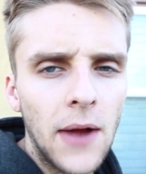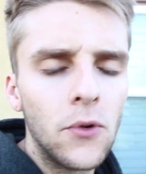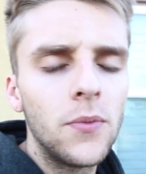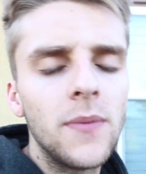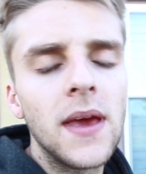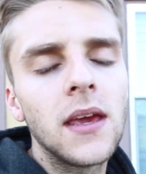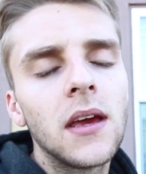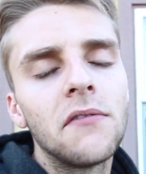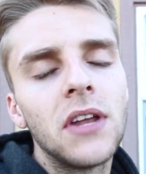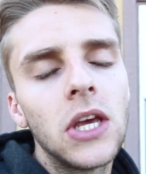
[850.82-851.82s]
I will be making
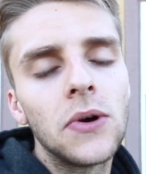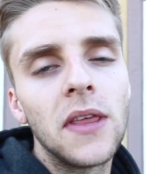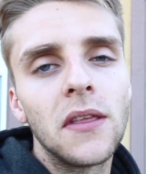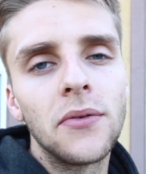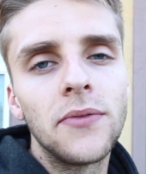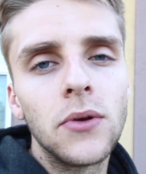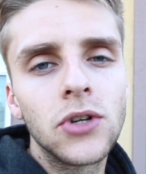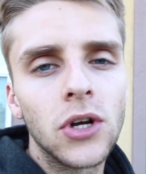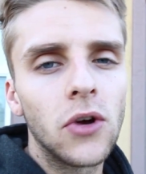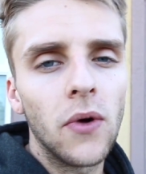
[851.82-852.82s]
a video in the
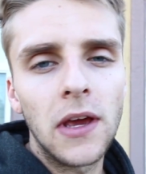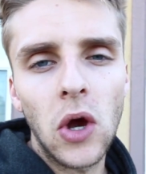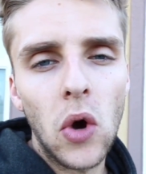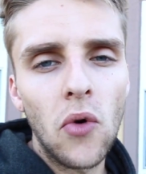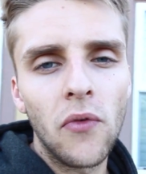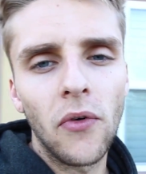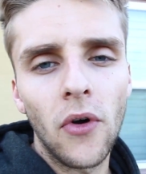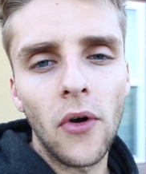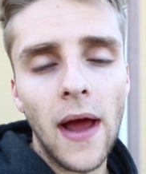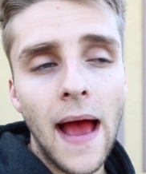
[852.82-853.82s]
future going
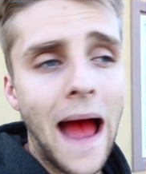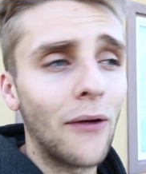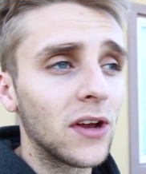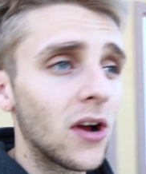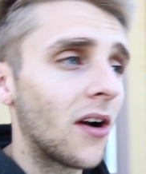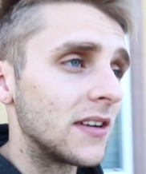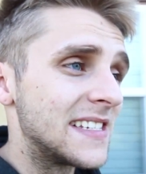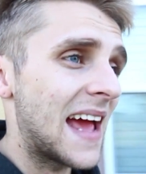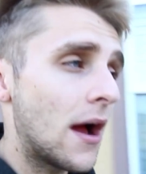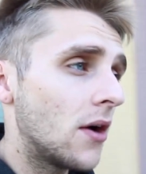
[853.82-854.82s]
over how the car
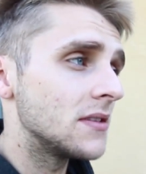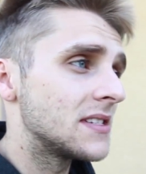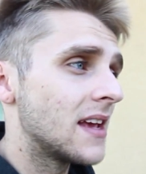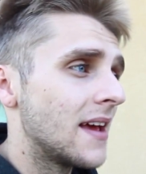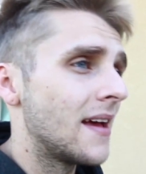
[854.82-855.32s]
sounds,